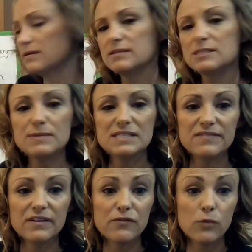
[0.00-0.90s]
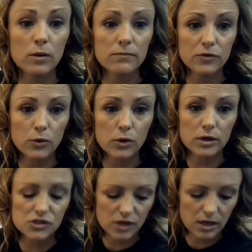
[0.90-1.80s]
specific form for an
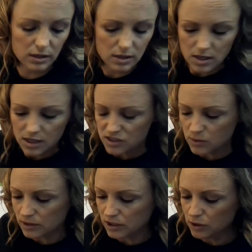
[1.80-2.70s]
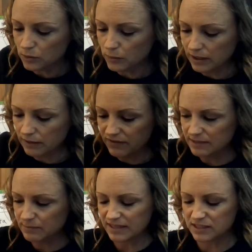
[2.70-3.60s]
orchestra. So when Ludwig
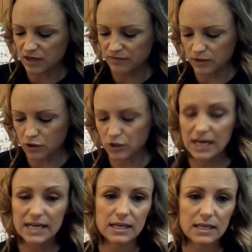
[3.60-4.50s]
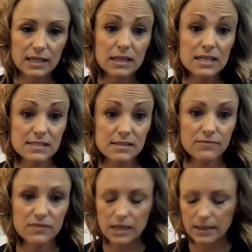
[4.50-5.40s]
van Beethoven created this
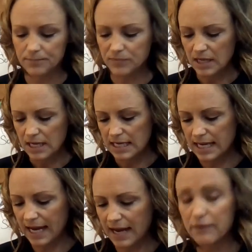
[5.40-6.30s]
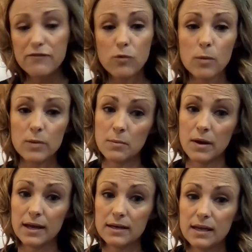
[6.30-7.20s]
symphony, he had a form in
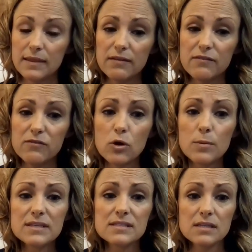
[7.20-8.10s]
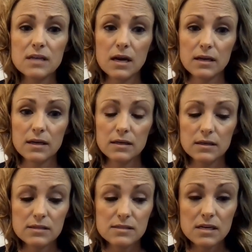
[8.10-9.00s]
mind, and that form is
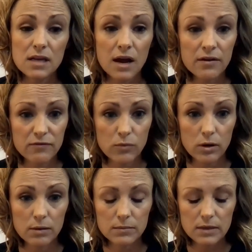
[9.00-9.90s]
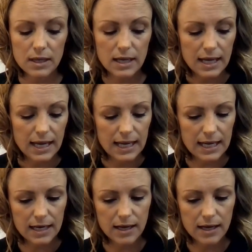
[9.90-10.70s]
sonata form. And